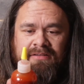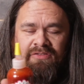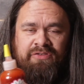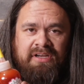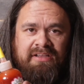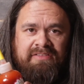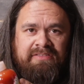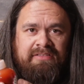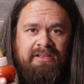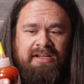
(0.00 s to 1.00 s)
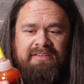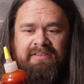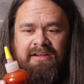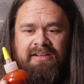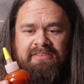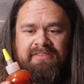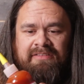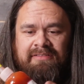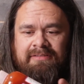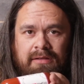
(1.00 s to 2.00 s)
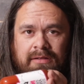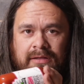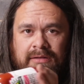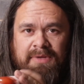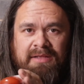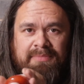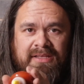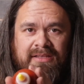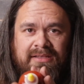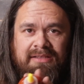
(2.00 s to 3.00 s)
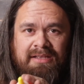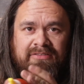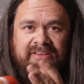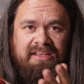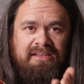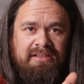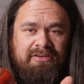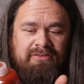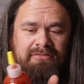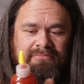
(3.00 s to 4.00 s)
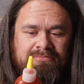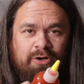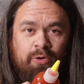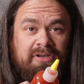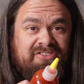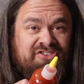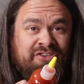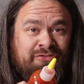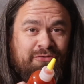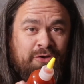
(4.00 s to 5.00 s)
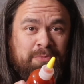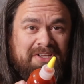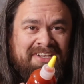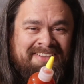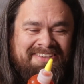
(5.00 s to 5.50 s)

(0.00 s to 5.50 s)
drinks hot sauce. It might be entertaining or it's just stupid.